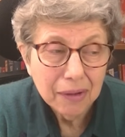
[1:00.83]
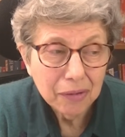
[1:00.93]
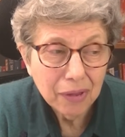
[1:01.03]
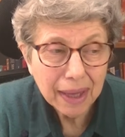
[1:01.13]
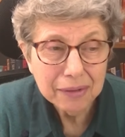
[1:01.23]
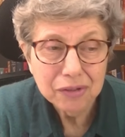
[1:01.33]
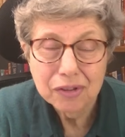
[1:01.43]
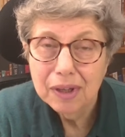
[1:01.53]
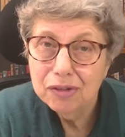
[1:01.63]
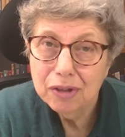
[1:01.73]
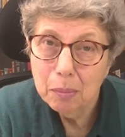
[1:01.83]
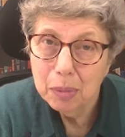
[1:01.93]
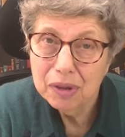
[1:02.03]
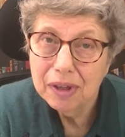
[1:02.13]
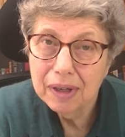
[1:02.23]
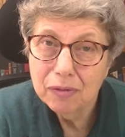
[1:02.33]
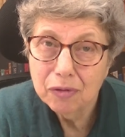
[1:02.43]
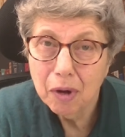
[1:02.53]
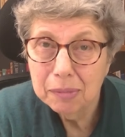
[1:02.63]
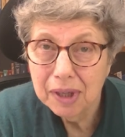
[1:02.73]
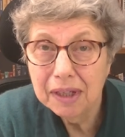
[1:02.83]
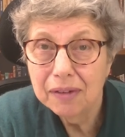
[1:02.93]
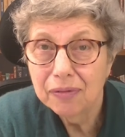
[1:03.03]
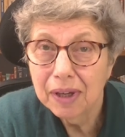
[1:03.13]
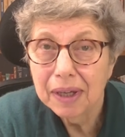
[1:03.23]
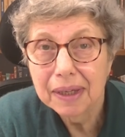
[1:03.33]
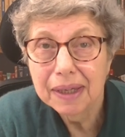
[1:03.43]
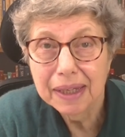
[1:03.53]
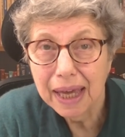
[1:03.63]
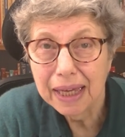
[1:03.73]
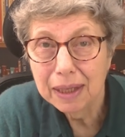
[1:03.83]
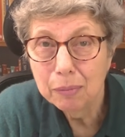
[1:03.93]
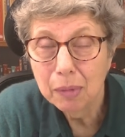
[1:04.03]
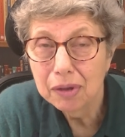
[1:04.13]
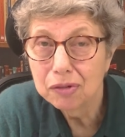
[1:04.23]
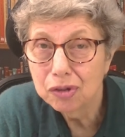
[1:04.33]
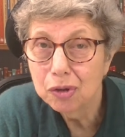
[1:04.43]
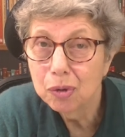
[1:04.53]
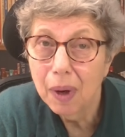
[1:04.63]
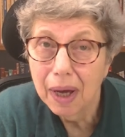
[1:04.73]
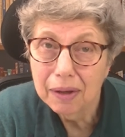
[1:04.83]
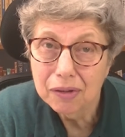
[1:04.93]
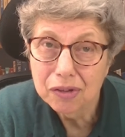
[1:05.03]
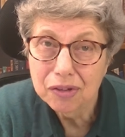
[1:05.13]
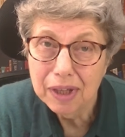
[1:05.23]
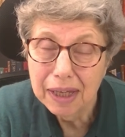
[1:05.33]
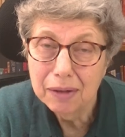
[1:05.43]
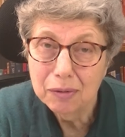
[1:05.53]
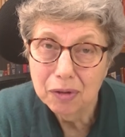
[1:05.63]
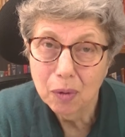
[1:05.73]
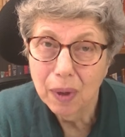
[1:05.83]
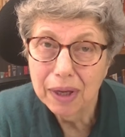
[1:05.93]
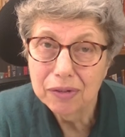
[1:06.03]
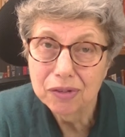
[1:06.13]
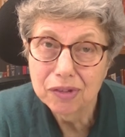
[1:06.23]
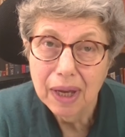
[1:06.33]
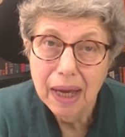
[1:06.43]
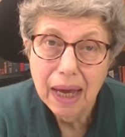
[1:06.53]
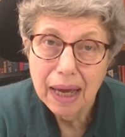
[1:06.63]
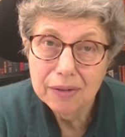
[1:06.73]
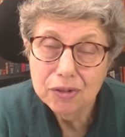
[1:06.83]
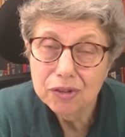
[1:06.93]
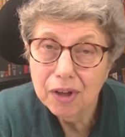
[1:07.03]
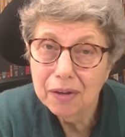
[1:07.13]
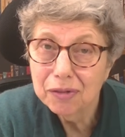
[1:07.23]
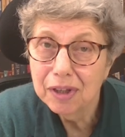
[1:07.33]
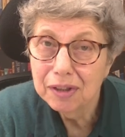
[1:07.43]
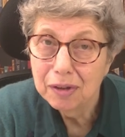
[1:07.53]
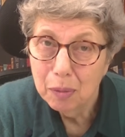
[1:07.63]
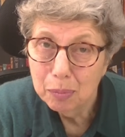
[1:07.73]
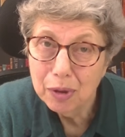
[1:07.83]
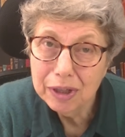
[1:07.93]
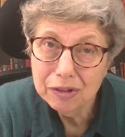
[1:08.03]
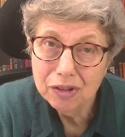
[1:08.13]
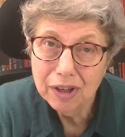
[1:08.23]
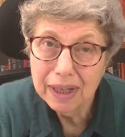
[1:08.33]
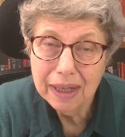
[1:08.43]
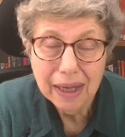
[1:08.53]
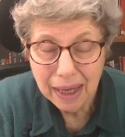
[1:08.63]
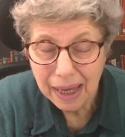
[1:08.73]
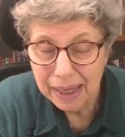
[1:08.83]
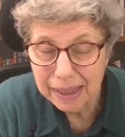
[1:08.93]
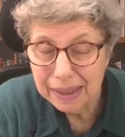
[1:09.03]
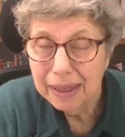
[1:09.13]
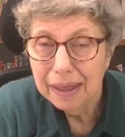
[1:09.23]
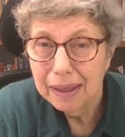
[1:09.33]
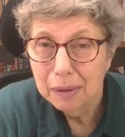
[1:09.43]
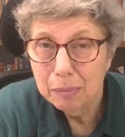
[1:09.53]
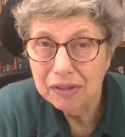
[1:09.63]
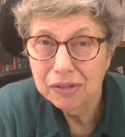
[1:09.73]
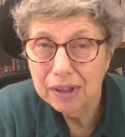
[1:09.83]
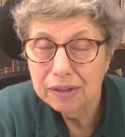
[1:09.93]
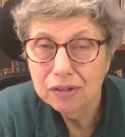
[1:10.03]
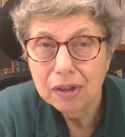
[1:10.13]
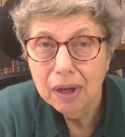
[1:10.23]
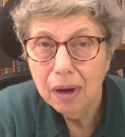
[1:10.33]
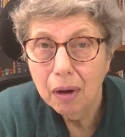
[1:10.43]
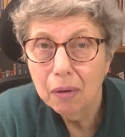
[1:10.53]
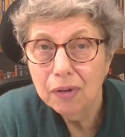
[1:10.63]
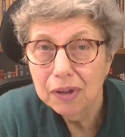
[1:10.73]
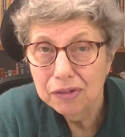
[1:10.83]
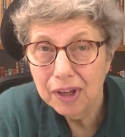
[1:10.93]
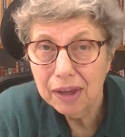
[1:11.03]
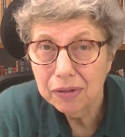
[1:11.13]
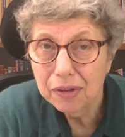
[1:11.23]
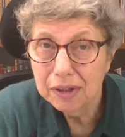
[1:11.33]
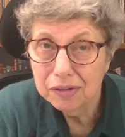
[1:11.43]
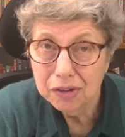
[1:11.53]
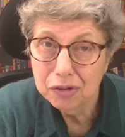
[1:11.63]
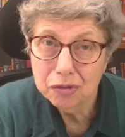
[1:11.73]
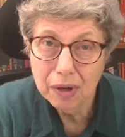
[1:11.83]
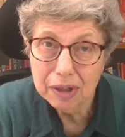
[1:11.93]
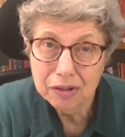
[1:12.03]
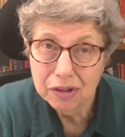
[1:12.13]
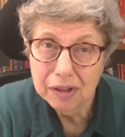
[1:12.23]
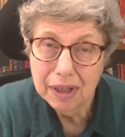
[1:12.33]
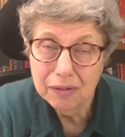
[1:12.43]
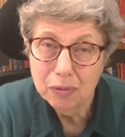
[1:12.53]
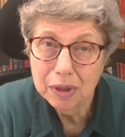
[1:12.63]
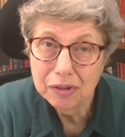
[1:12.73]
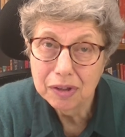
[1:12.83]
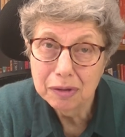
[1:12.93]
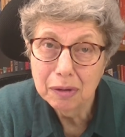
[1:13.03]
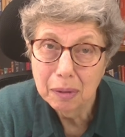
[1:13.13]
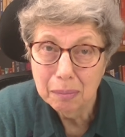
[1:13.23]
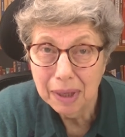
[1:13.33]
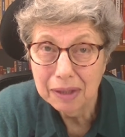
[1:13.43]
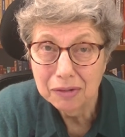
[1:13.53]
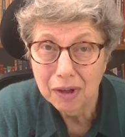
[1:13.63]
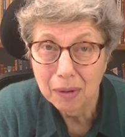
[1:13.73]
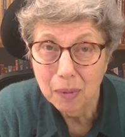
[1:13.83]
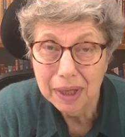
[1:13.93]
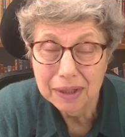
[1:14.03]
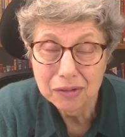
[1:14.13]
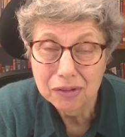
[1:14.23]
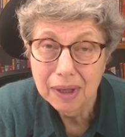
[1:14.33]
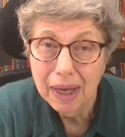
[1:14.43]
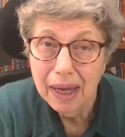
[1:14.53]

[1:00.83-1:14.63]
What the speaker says: that somebody from Nineveh came to us here in the West and started preaching a message of death and destruction if we didn't mend our ways.